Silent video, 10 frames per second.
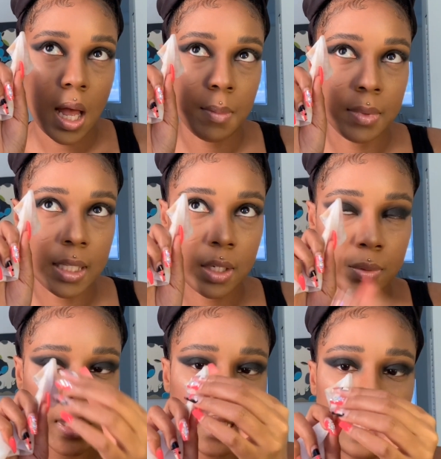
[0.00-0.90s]
I'm
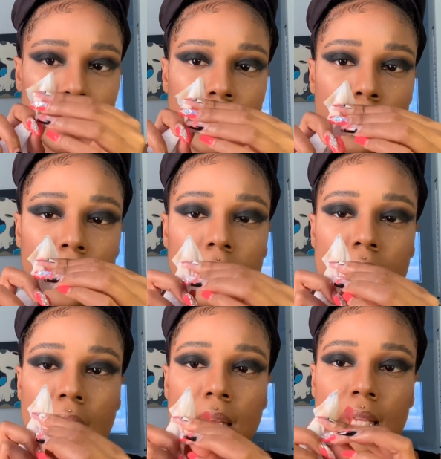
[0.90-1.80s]
literally
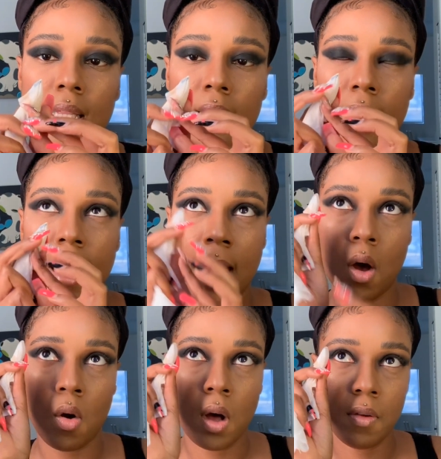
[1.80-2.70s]
taking the
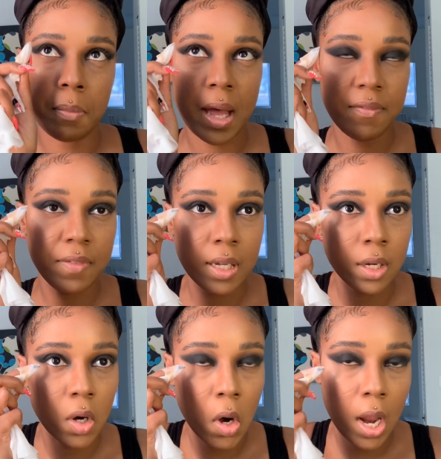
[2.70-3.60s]
nail of my
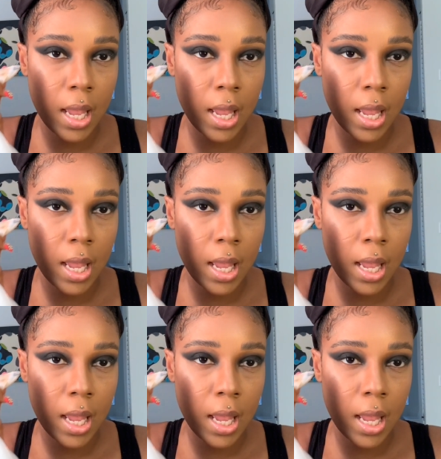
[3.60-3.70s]
finger,